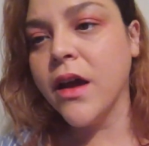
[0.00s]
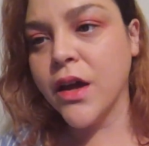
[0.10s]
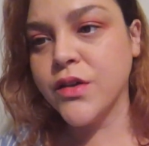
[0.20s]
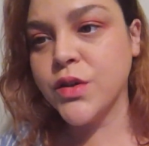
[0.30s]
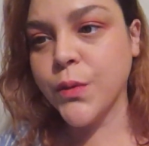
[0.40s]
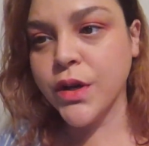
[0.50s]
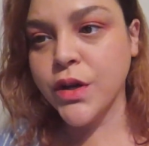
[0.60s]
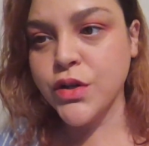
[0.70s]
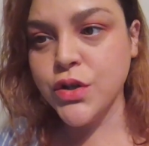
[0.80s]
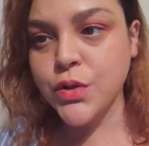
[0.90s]
And so I'm
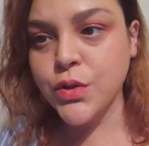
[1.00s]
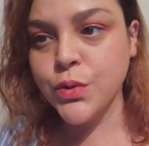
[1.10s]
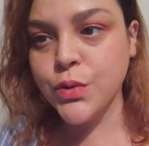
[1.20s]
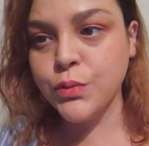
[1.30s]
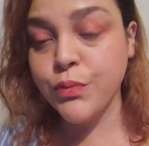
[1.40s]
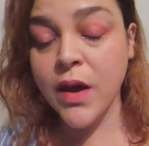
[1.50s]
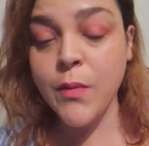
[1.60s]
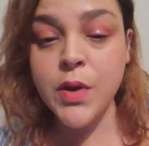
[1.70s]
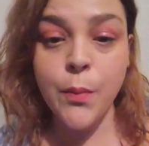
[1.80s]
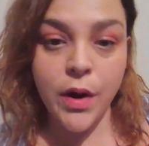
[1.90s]
going
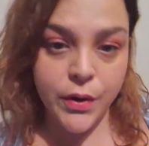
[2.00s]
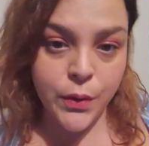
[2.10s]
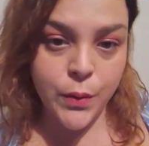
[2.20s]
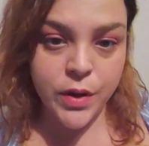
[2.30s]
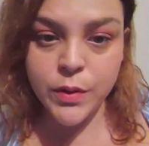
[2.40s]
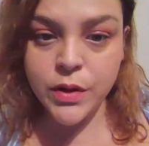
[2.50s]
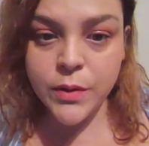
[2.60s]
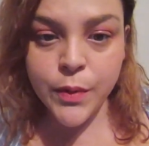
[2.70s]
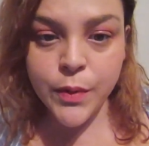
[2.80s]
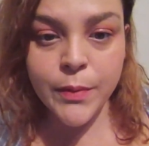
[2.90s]
to model one
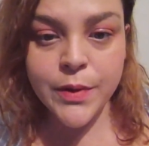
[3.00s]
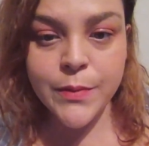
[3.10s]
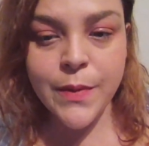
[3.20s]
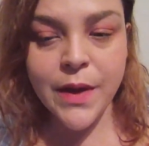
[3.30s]
problem,